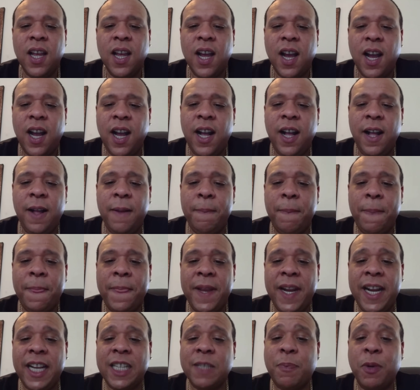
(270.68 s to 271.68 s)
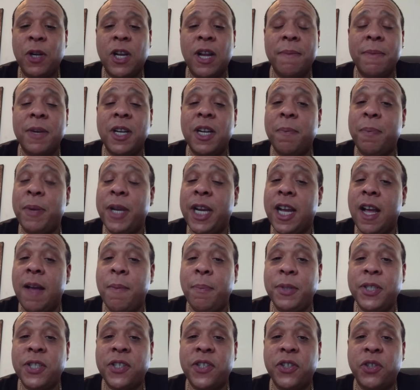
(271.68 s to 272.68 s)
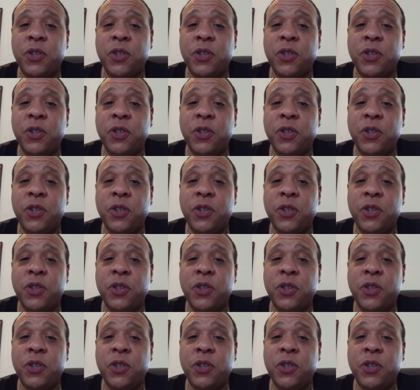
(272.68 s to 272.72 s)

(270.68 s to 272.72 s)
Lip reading: The next book I'm going to pick up is The